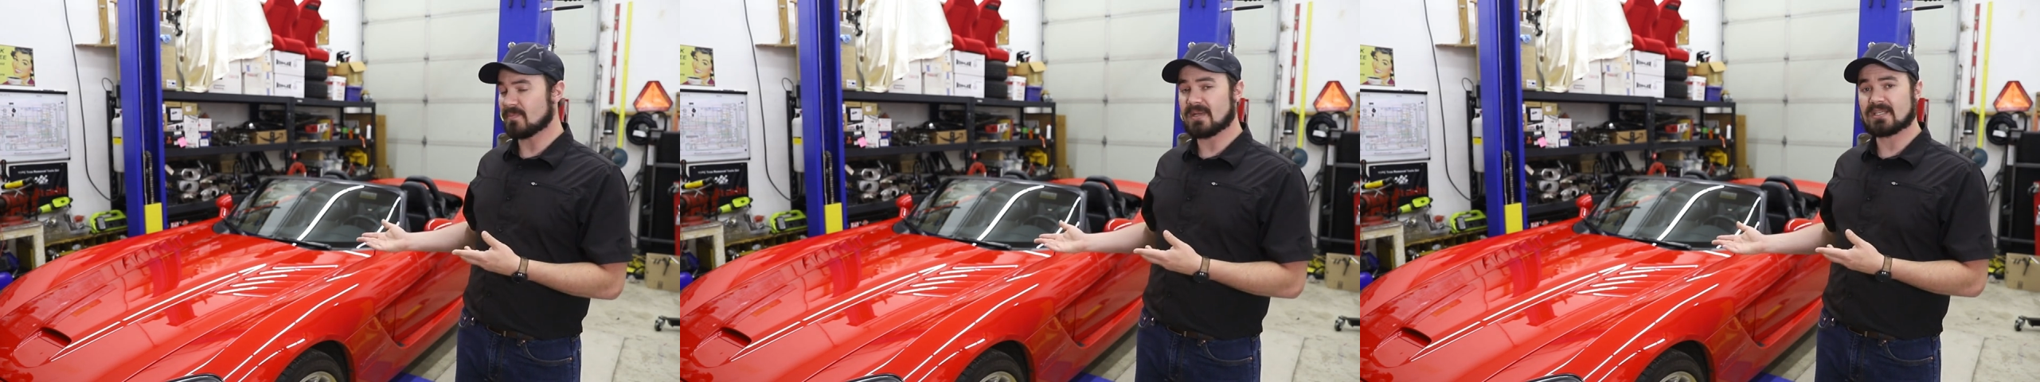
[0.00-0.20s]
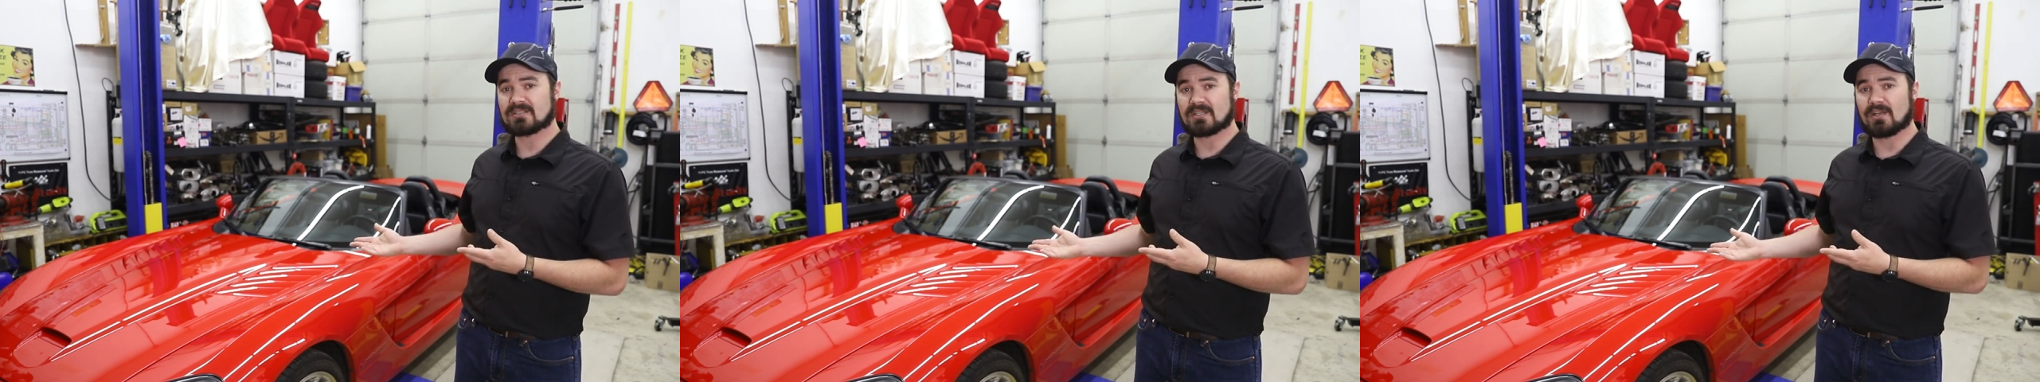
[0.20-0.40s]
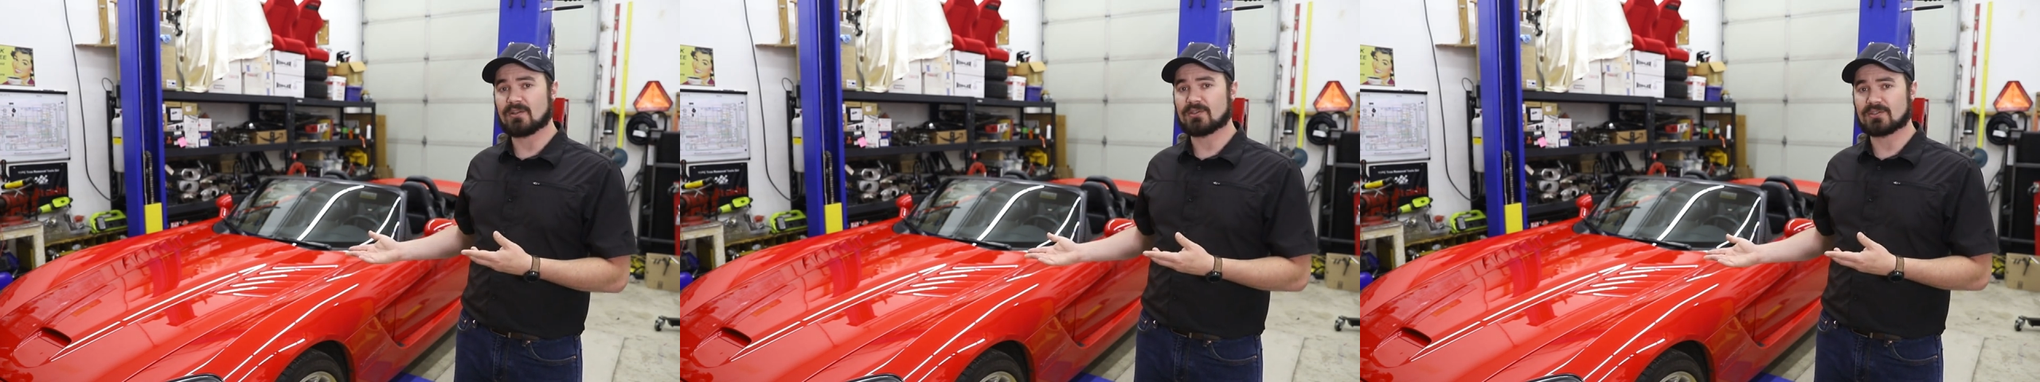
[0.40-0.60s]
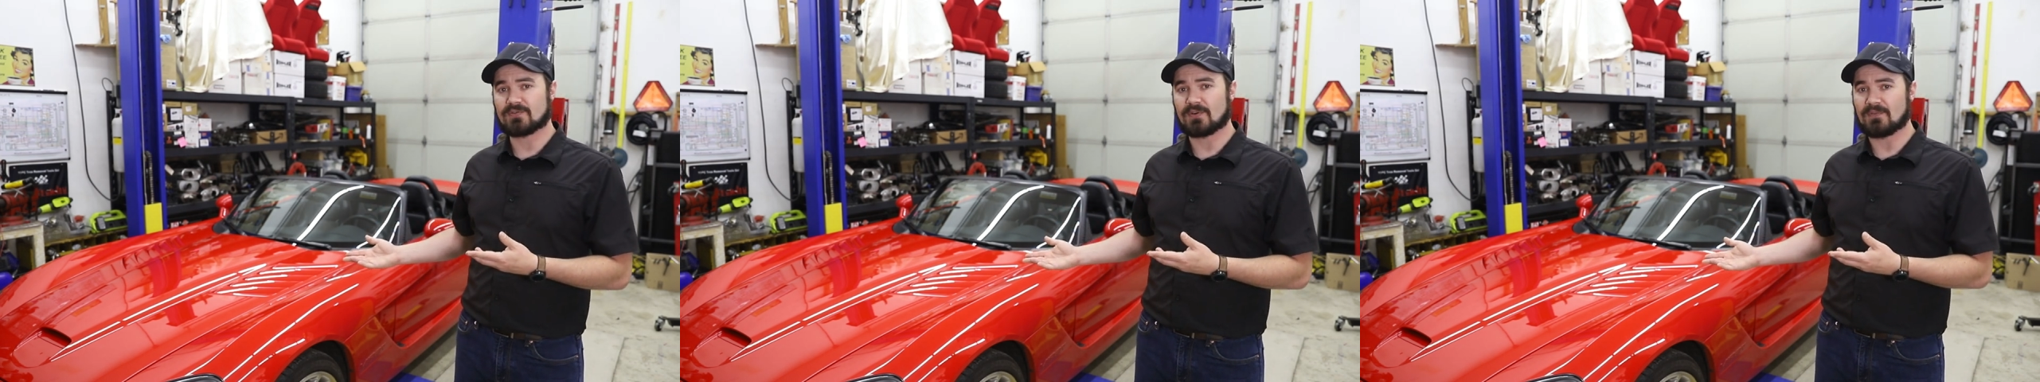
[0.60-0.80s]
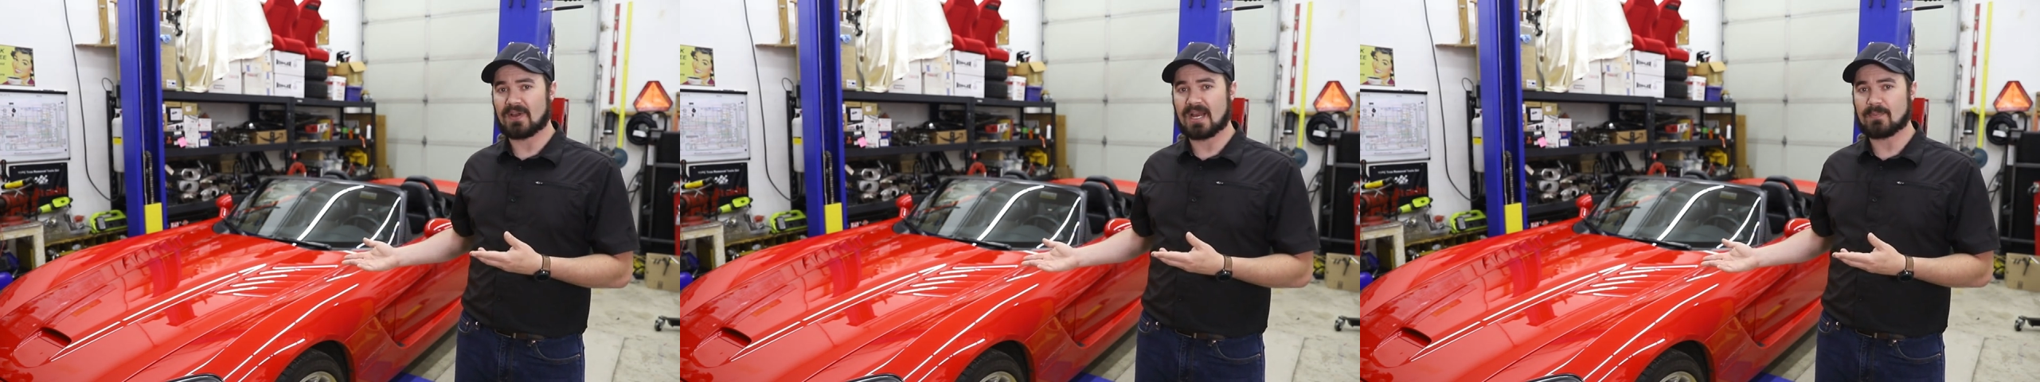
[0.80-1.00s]
best colors
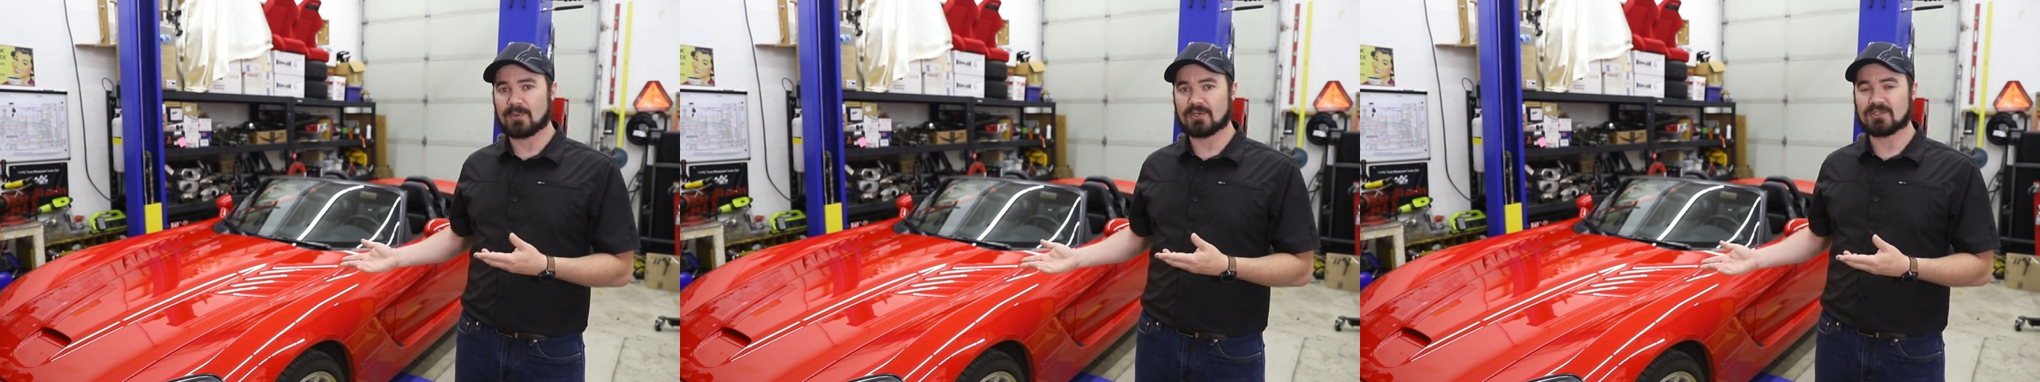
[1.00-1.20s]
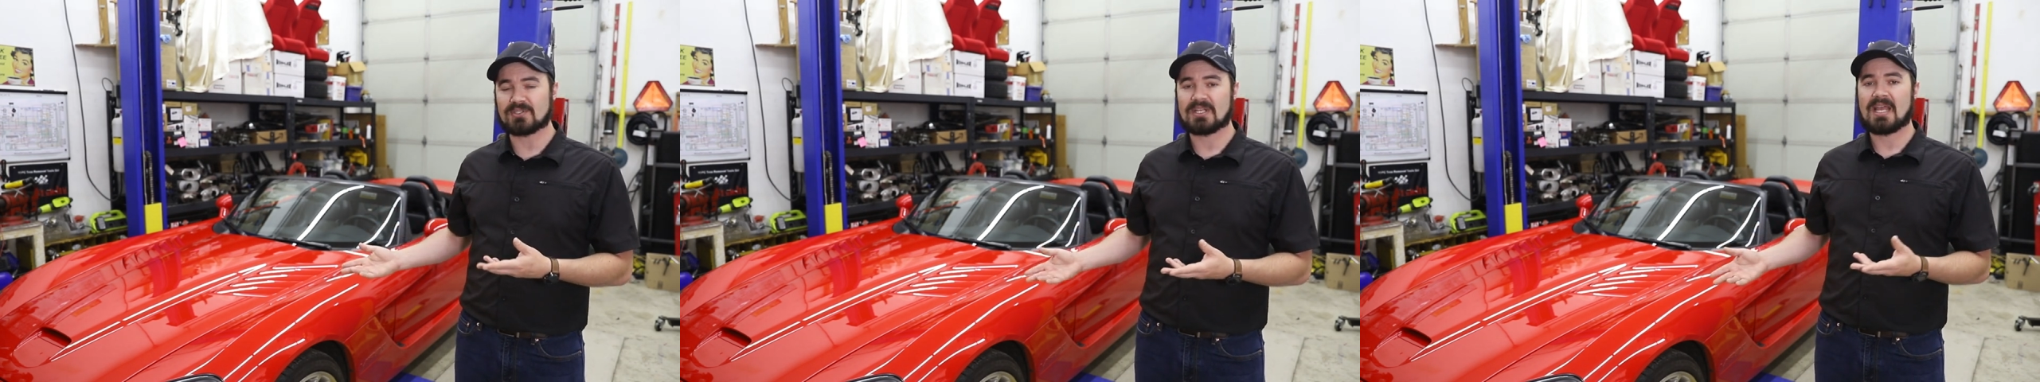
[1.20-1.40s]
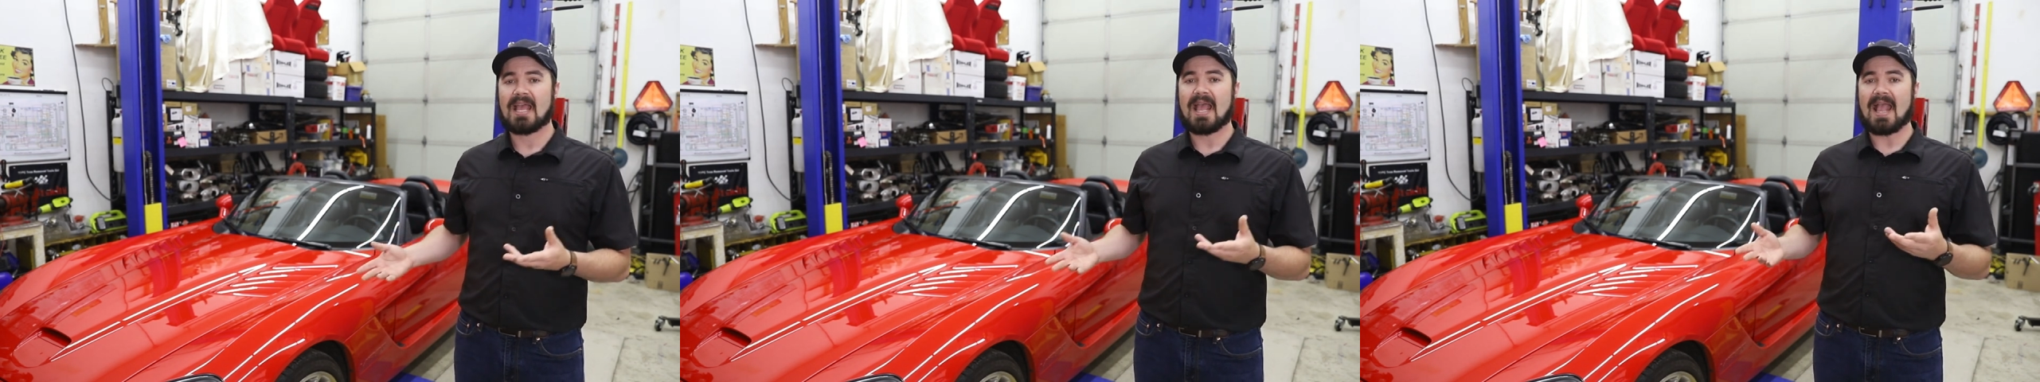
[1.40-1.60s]
for Vipers,